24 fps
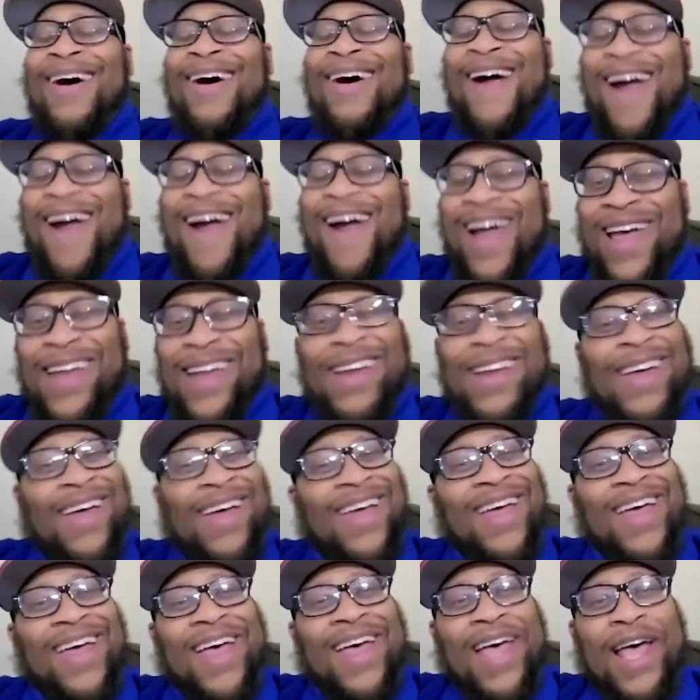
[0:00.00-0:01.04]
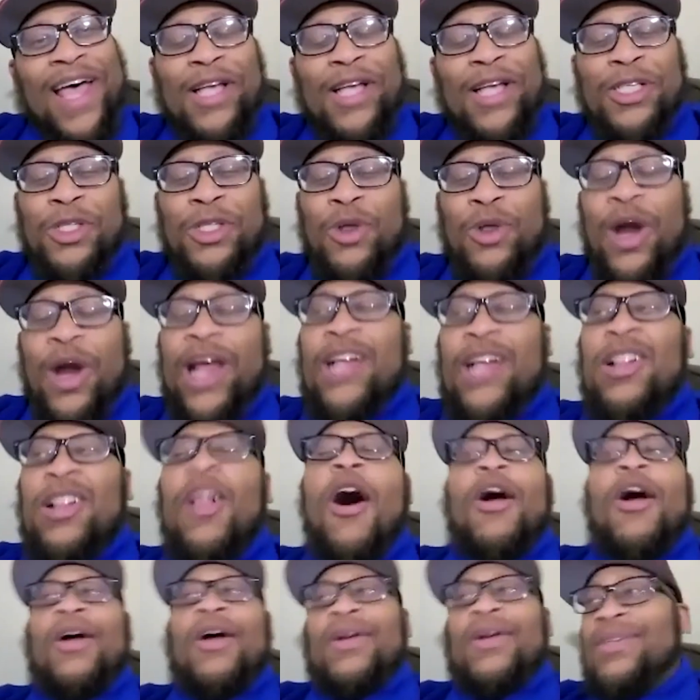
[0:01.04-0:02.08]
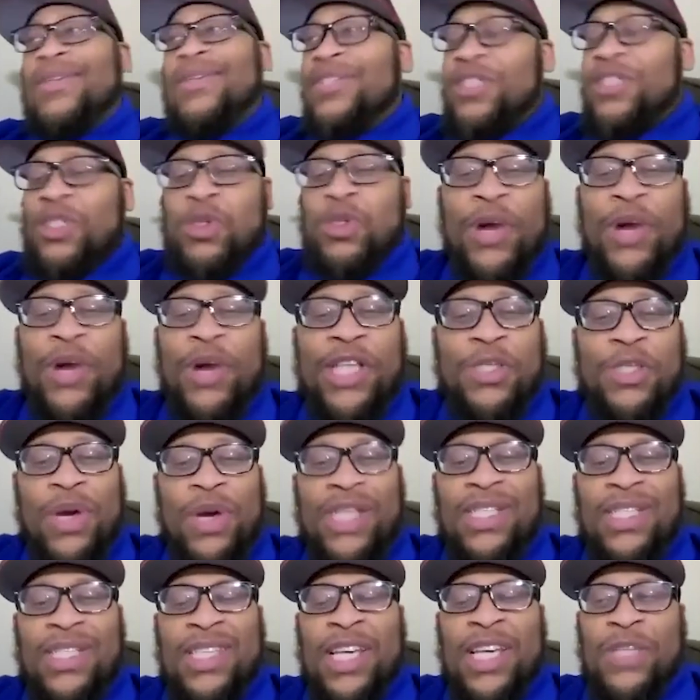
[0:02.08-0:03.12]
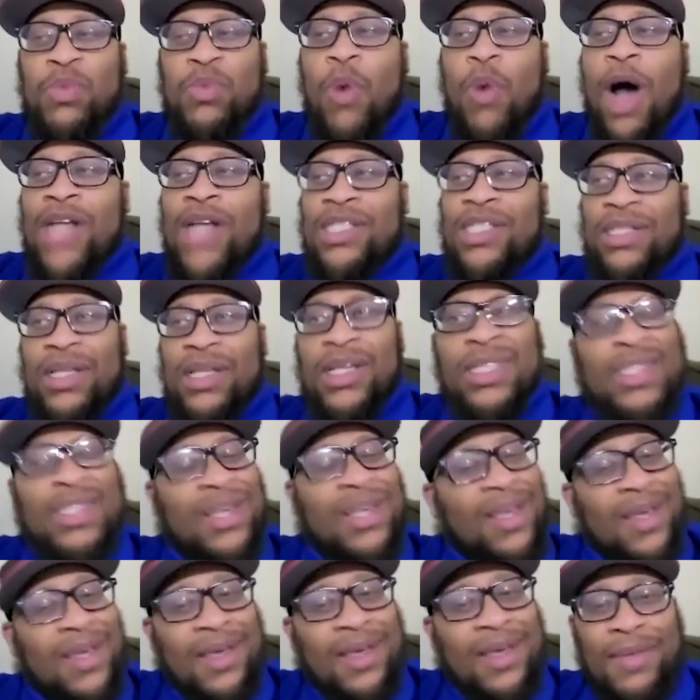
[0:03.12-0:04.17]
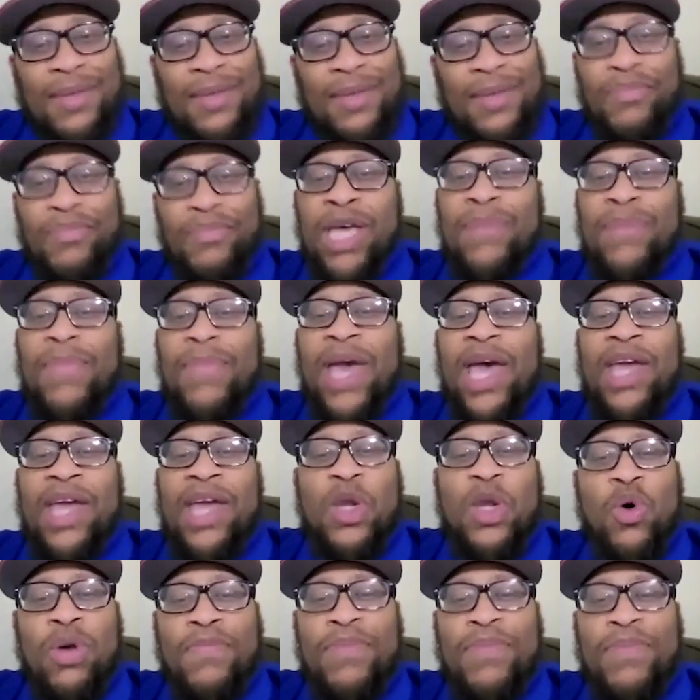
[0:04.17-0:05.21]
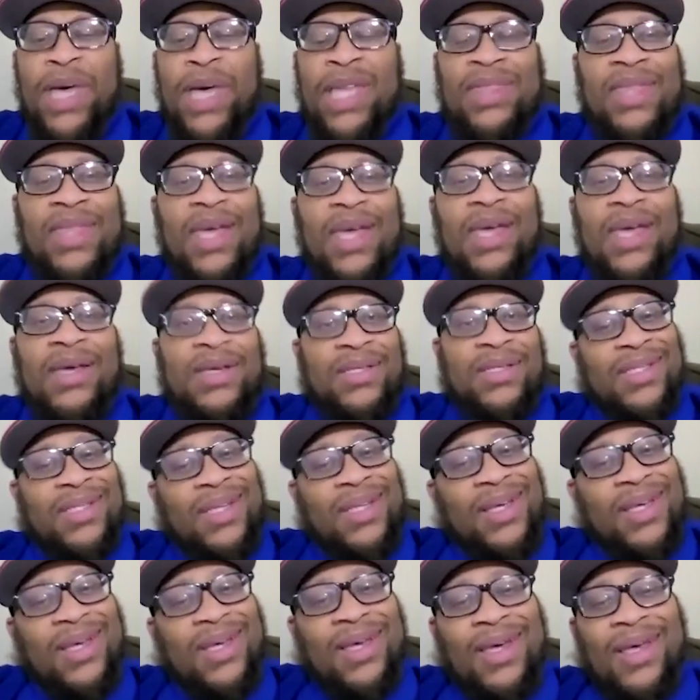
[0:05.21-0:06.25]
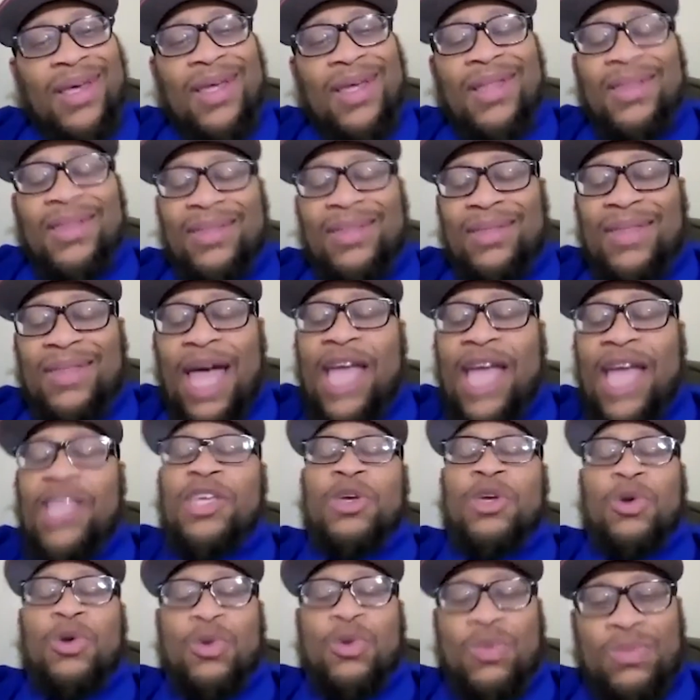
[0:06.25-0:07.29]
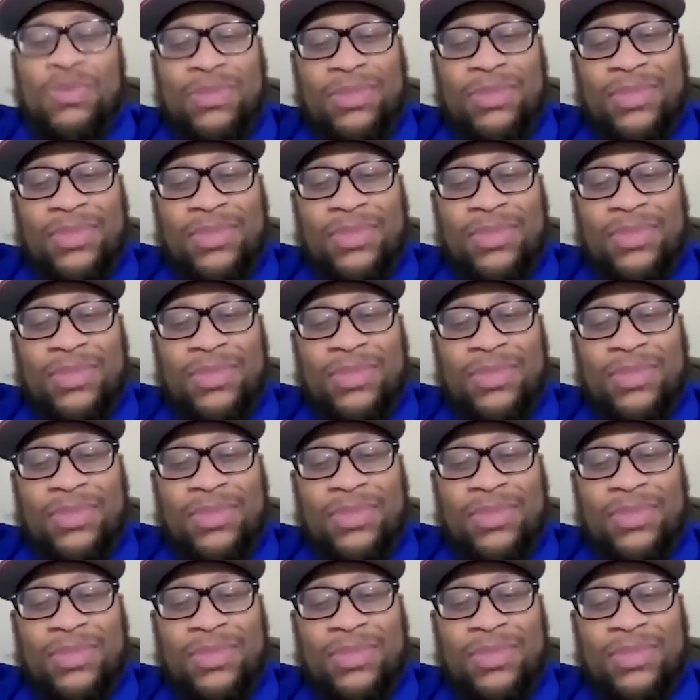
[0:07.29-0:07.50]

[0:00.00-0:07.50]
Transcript: All right. Trey Clark, 2026 watch list. Big man doing big things. Thank you